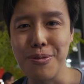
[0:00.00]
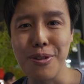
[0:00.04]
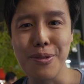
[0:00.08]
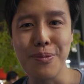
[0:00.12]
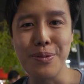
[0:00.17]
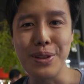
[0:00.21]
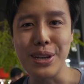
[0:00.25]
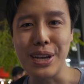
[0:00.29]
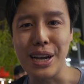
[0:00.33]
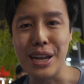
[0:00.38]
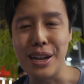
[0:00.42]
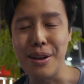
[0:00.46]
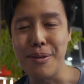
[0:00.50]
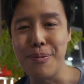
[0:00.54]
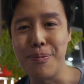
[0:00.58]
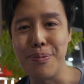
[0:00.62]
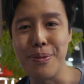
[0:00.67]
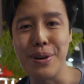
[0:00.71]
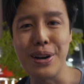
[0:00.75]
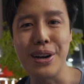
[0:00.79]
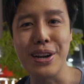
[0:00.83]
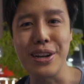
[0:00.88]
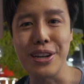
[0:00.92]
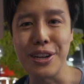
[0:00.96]
probably gonna
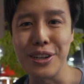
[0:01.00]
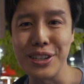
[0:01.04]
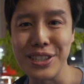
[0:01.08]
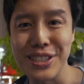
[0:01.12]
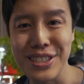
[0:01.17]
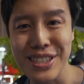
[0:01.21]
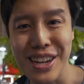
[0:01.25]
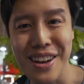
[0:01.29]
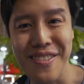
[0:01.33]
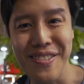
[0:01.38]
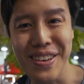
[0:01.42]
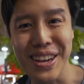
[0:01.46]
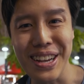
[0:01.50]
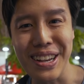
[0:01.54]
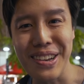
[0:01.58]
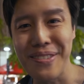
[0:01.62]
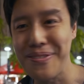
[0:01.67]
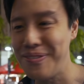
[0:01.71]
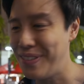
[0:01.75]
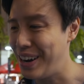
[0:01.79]
burn your stomach,